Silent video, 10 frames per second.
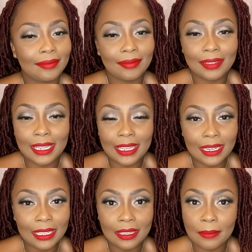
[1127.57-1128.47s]
in
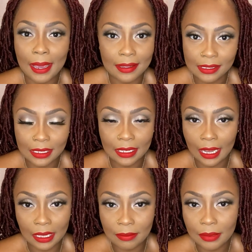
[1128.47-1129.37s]
any capacity that I
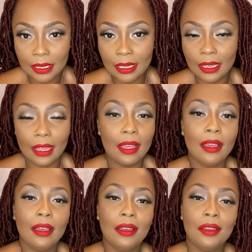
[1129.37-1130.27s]
can be.
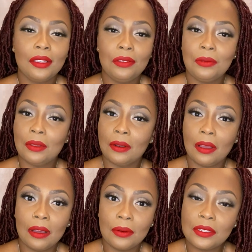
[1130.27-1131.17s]
You can
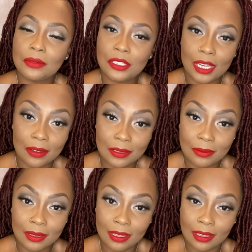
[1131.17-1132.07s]
always reach out to
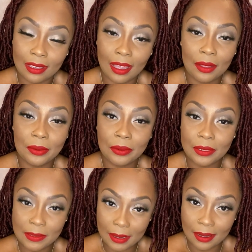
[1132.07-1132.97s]
me. I will
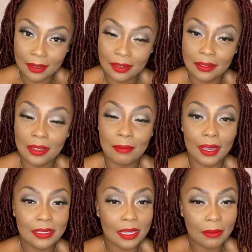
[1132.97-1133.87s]
respond. It
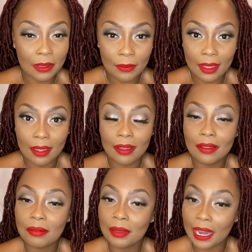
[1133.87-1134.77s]
might take me a
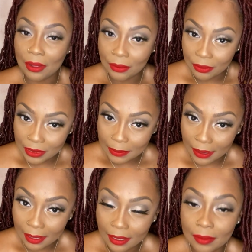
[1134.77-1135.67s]
while, but I will
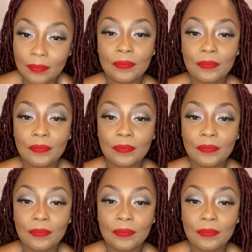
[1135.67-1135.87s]
respond.